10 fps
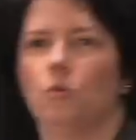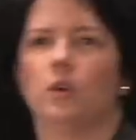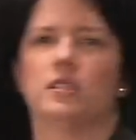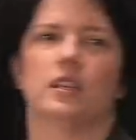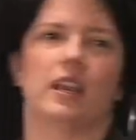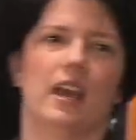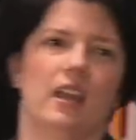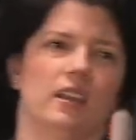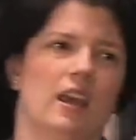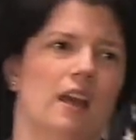Once
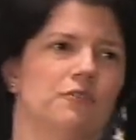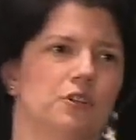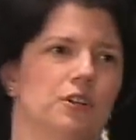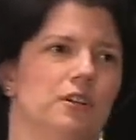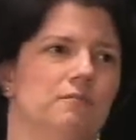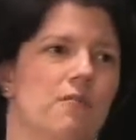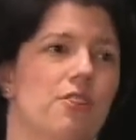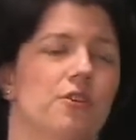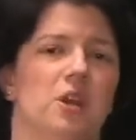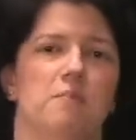again, after
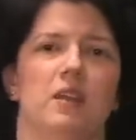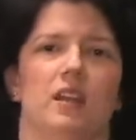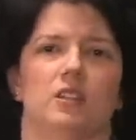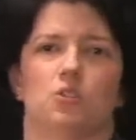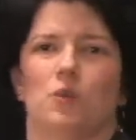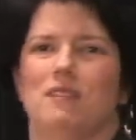30 minutes,